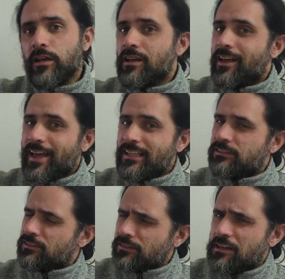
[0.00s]
Hey, is
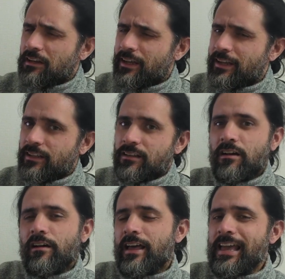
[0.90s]
this guy lying?
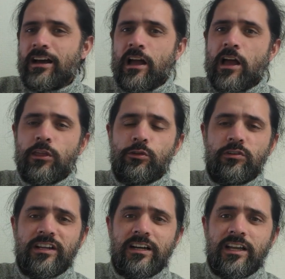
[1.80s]
Hey, I thought
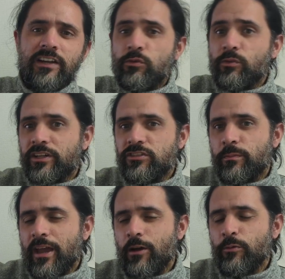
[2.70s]
everyone in
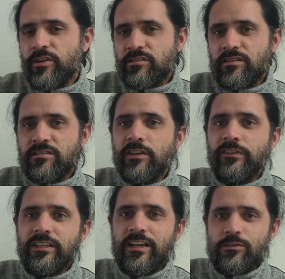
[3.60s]
Japan works 7
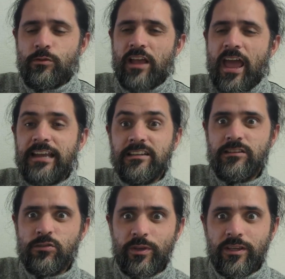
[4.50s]
days or 8 days
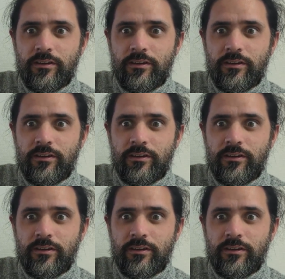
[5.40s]
a week.